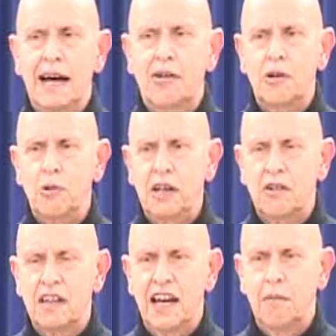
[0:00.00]
Larry
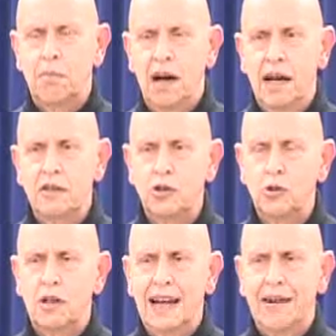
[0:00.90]
Weiner came by to
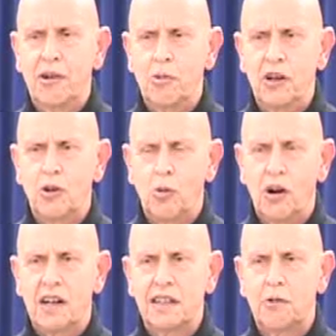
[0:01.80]
do a Larry Weiner
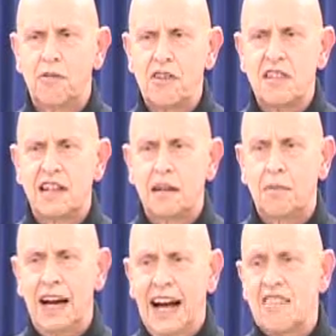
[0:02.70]
work, and they were visiting
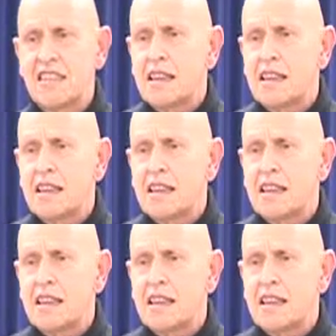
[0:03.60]
in my house.